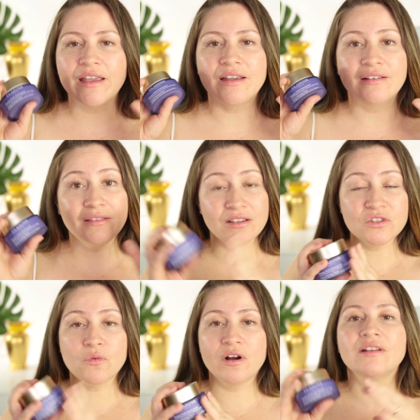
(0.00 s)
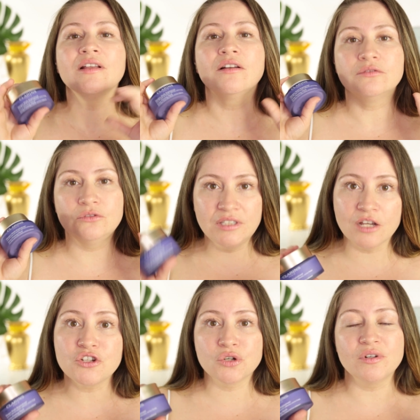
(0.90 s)
And this one
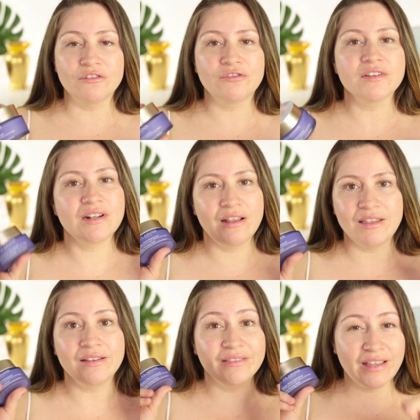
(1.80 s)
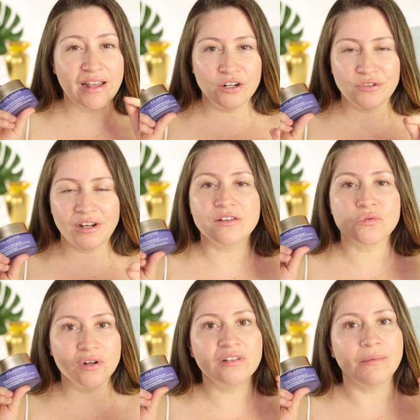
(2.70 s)
does show a difference and i think that ingredient
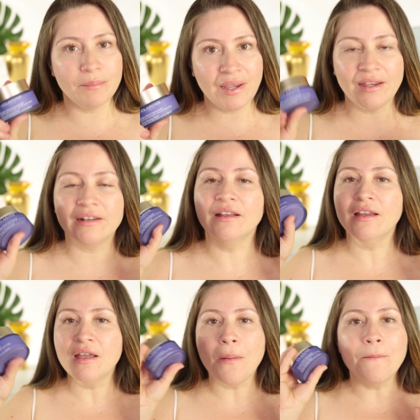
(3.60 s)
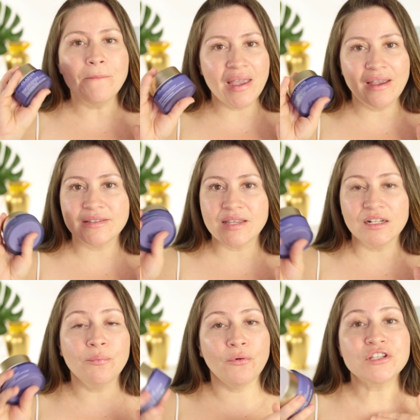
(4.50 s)
is one of the main main
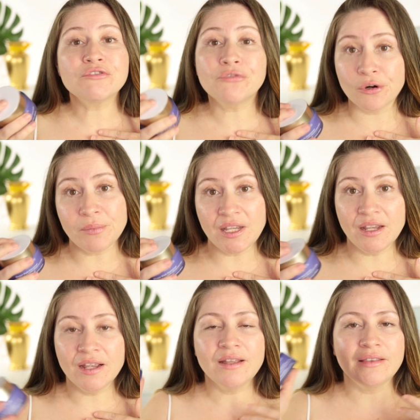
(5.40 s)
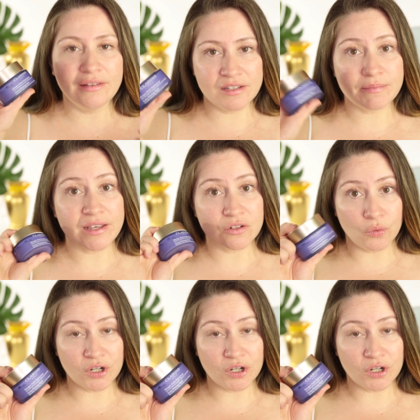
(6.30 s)
selling points for me that this mask